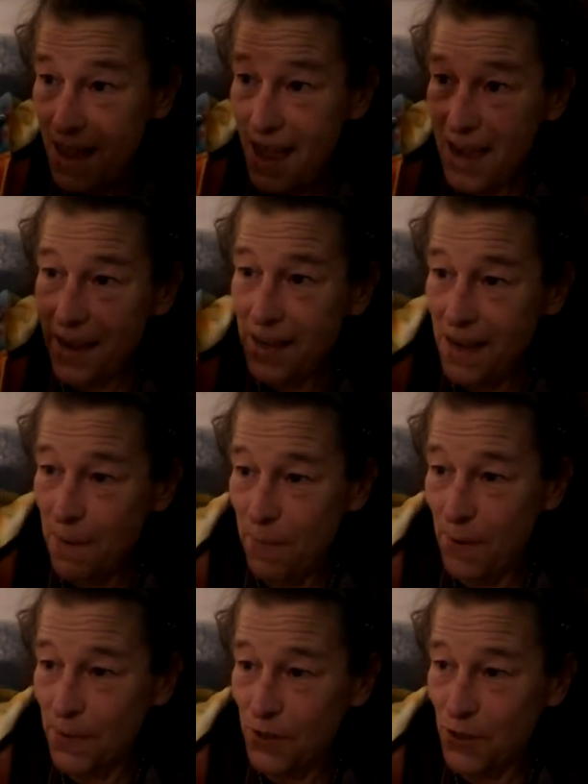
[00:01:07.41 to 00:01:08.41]
Hanging it up
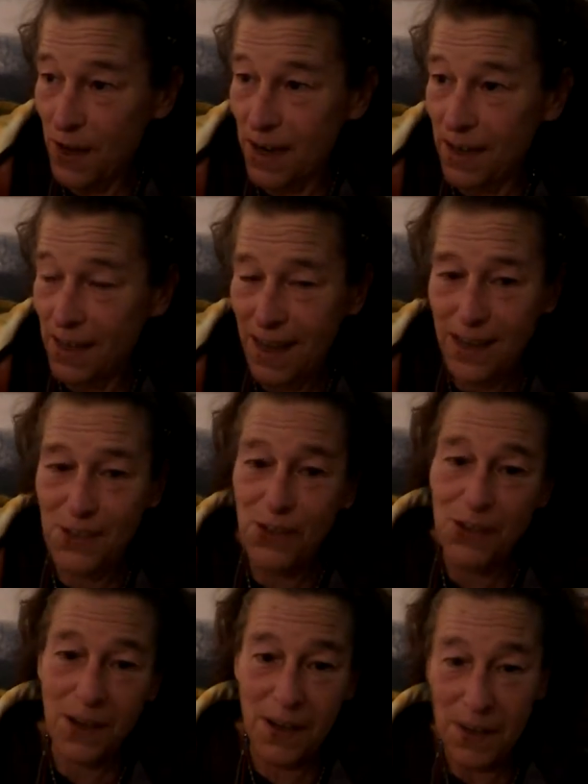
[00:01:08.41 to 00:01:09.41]
on the tree. I
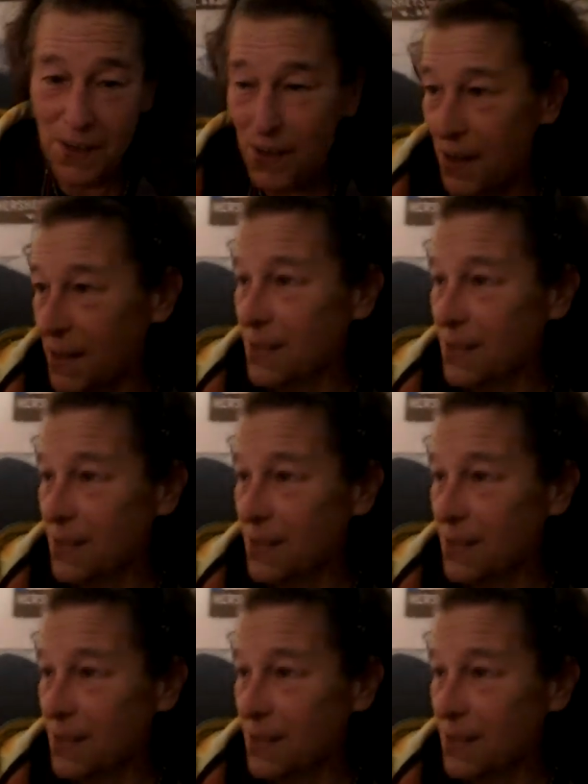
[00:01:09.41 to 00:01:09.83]
should show you the tree.